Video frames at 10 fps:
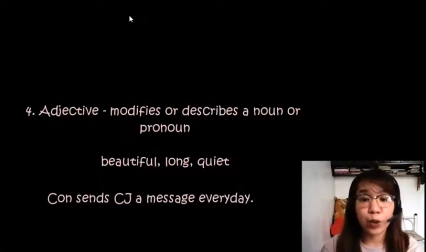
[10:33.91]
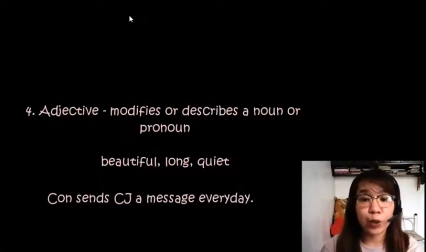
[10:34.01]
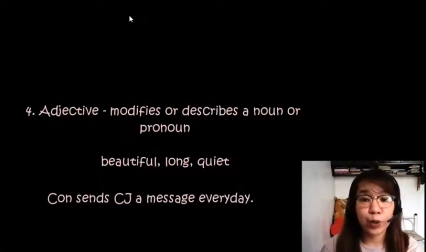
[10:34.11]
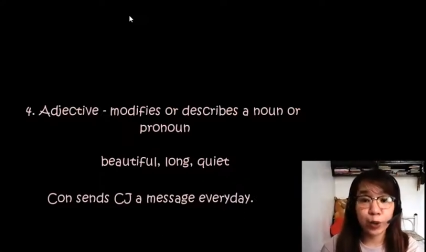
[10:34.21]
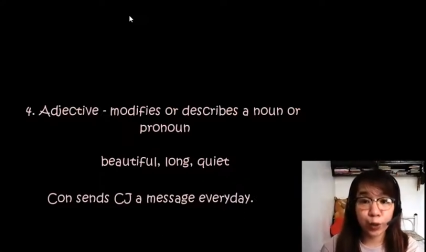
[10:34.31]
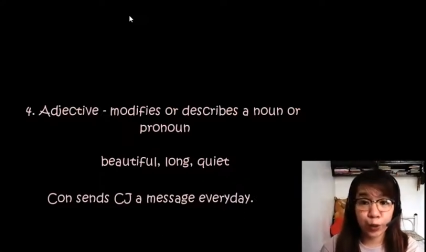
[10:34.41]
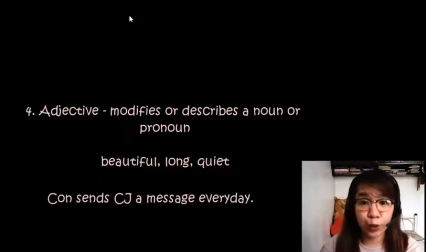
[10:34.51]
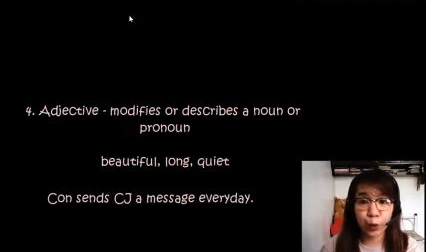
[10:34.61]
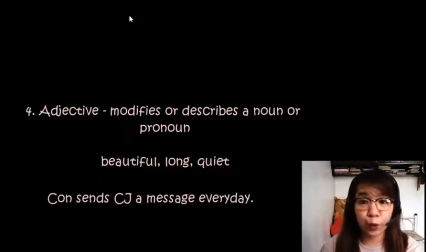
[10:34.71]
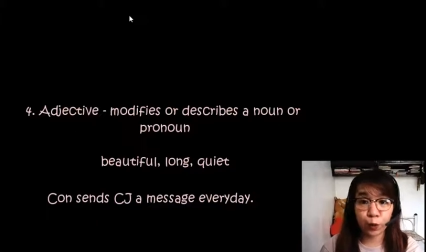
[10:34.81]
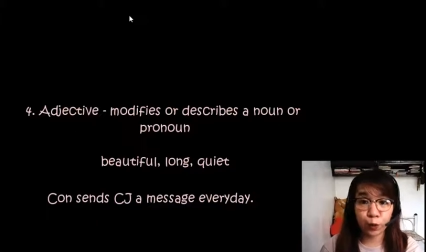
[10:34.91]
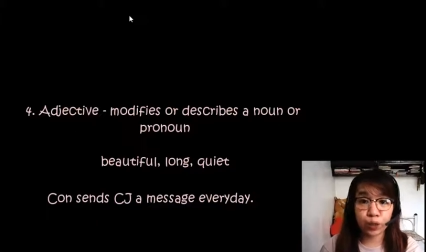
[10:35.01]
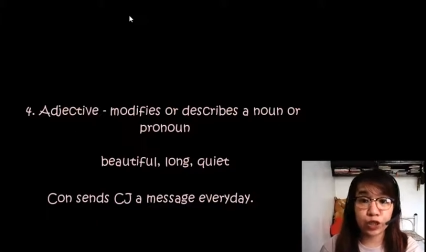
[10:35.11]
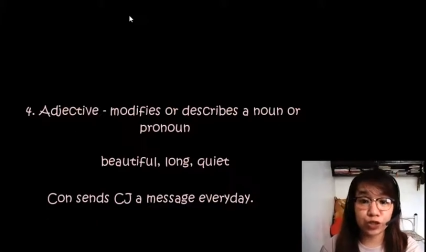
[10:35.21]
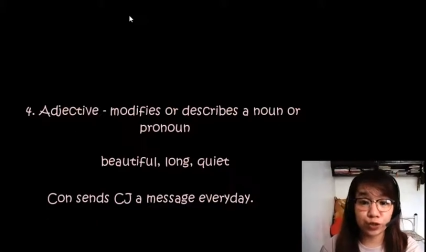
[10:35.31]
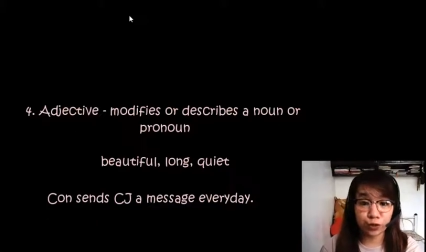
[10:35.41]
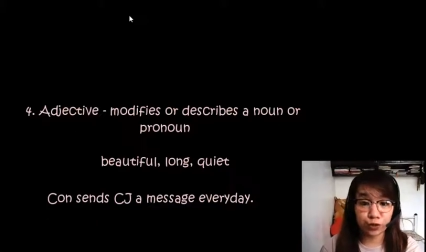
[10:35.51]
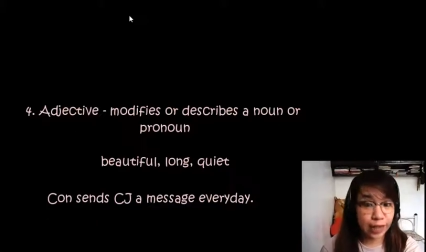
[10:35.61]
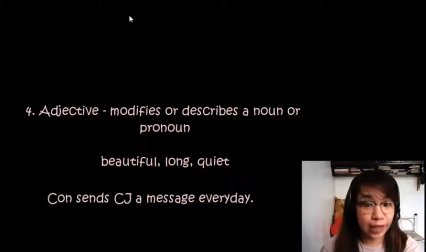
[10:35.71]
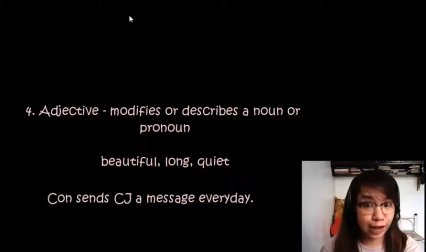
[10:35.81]
No, we don't
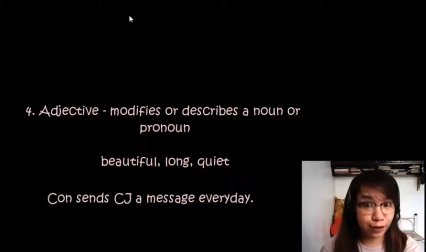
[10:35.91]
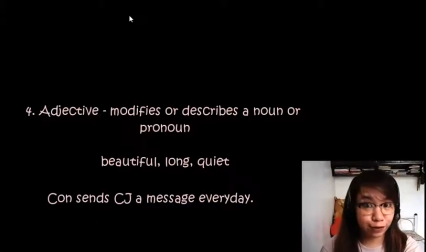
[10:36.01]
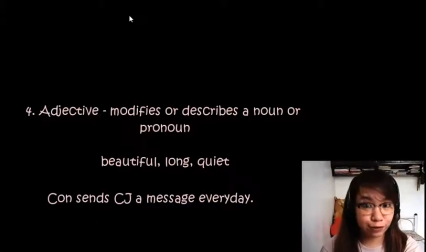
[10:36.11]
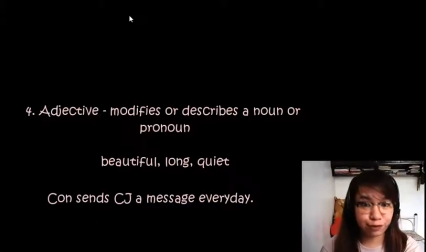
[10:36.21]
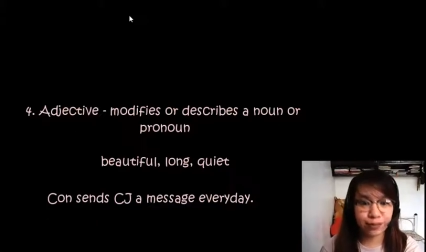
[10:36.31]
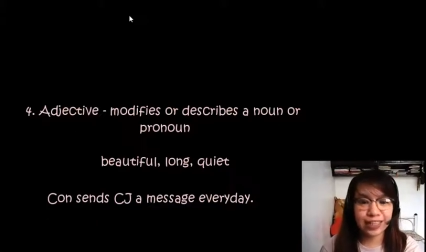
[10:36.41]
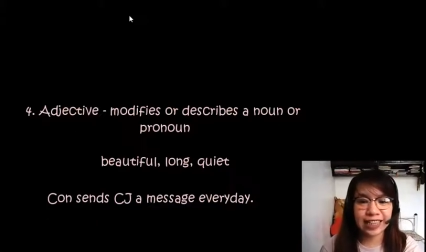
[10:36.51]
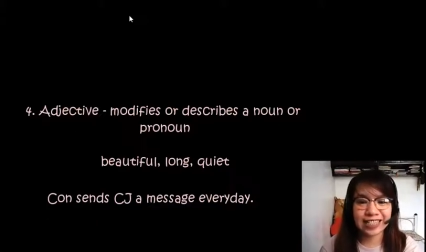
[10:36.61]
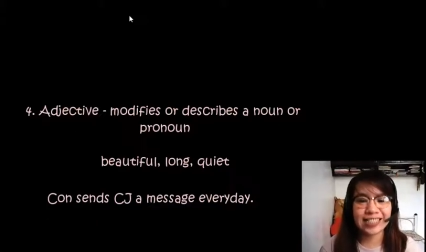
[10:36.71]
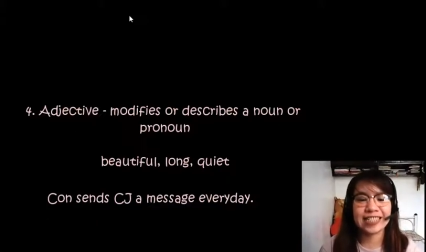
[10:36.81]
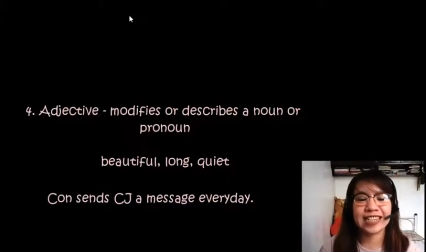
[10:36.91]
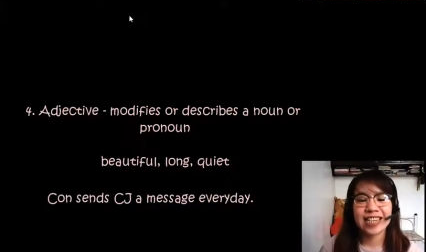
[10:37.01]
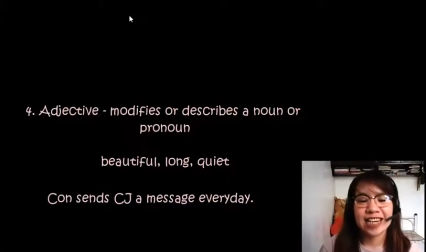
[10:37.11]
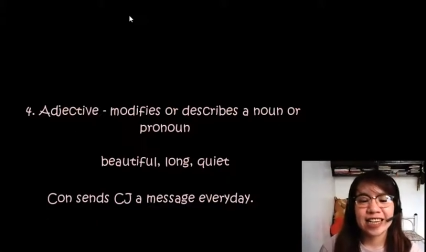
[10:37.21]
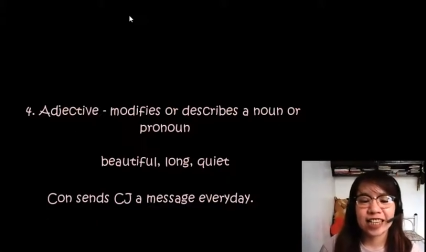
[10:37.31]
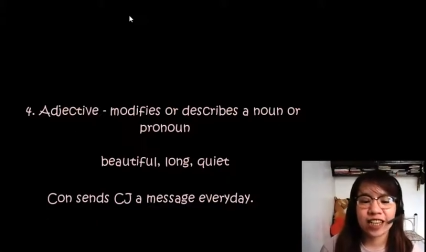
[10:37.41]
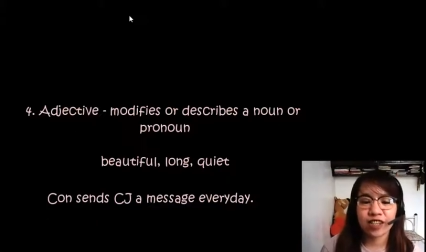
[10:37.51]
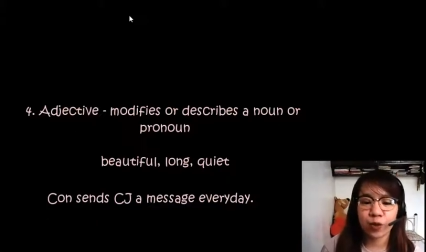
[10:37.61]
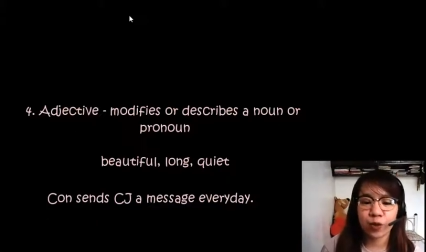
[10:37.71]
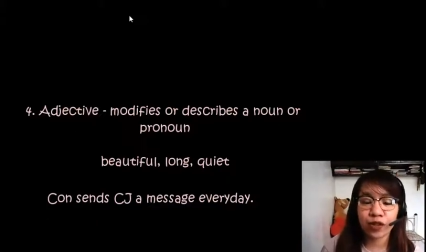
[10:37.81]
have. Yes. Okay,
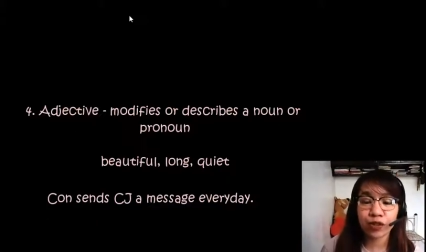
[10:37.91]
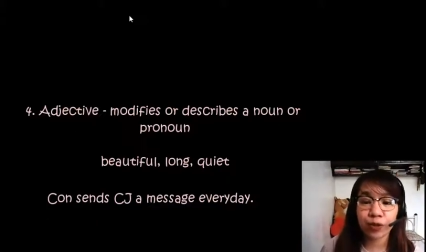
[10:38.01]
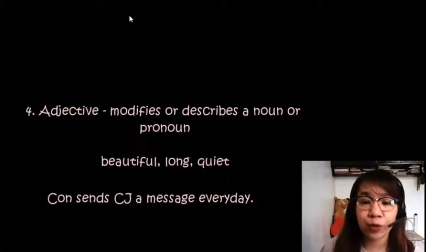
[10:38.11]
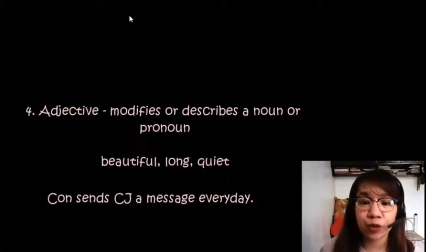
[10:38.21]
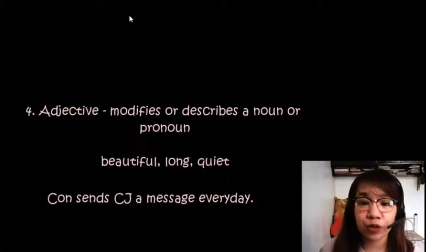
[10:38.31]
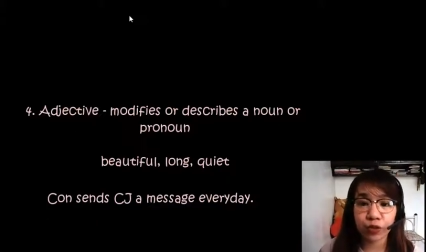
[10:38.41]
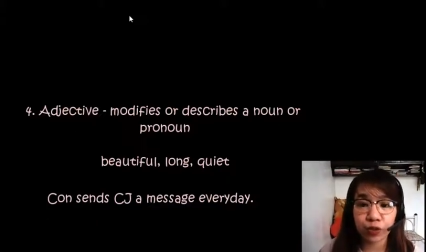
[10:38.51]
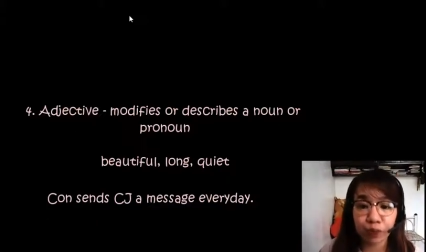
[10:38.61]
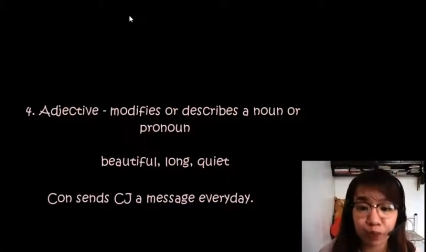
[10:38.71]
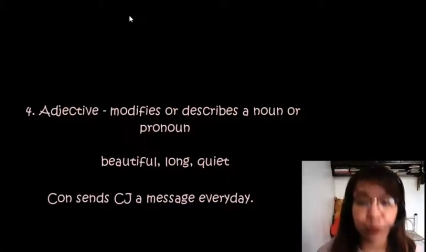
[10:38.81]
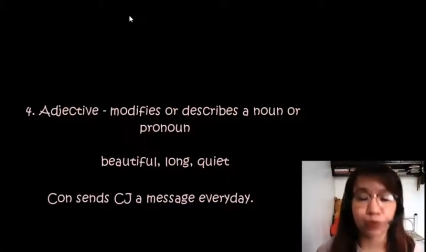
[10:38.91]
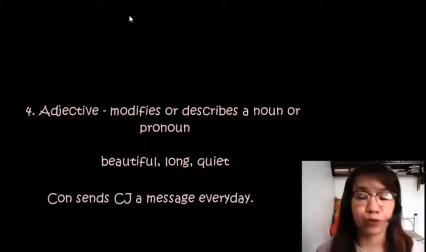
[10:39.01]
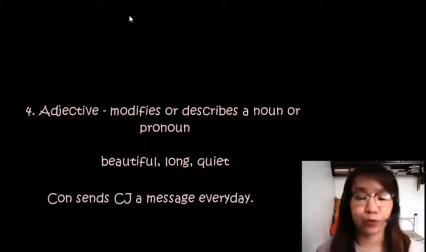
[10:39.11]
so we are going to put